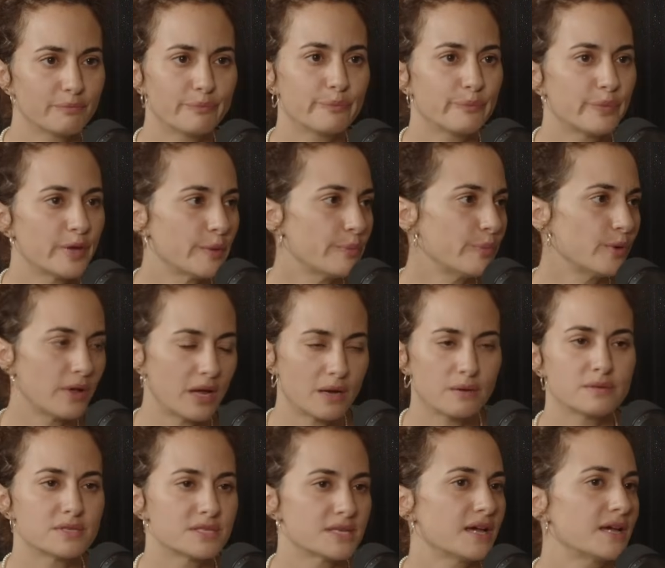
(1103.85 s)
People
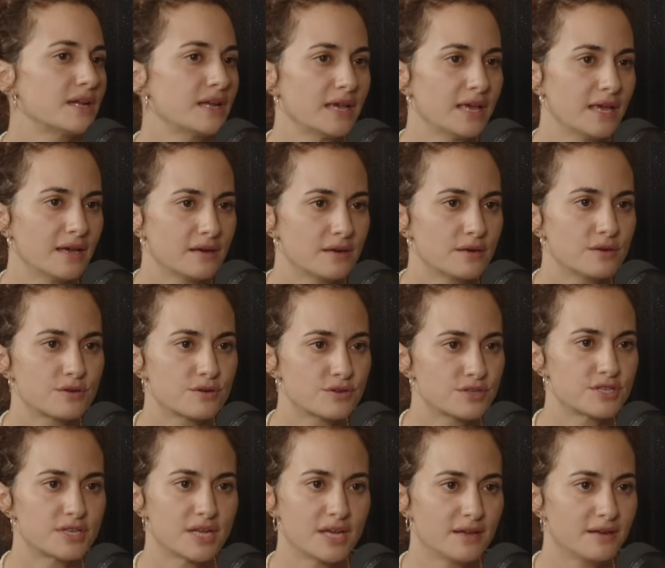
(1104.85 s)
outside can't
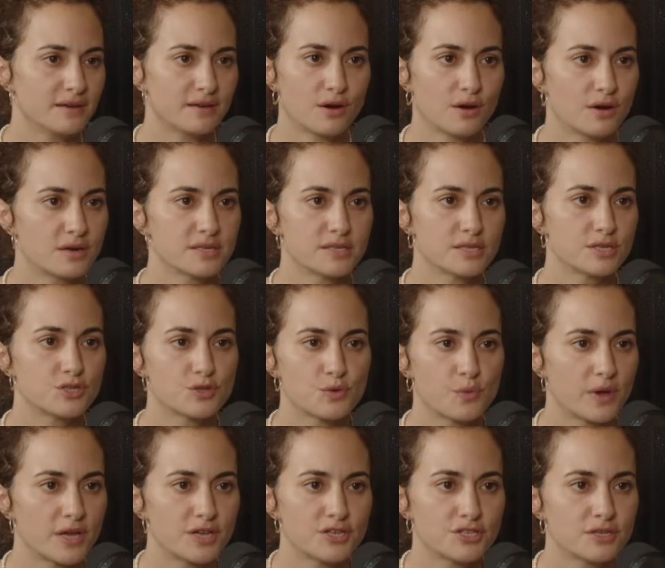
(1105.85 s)
understand our
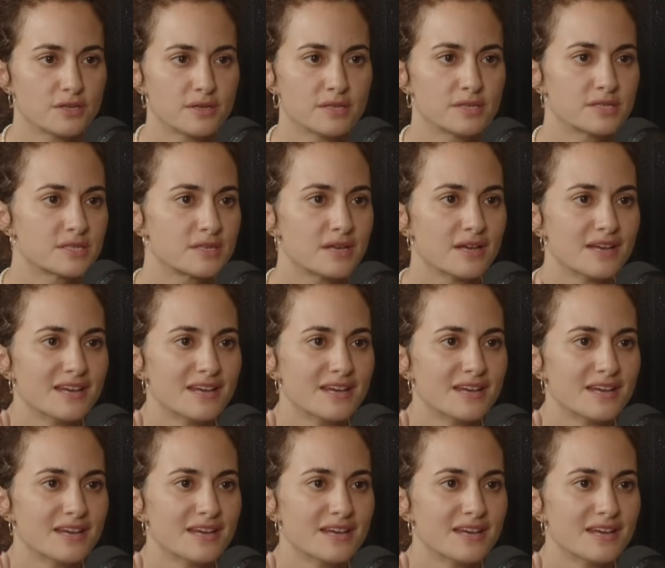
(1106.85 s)
situation. It's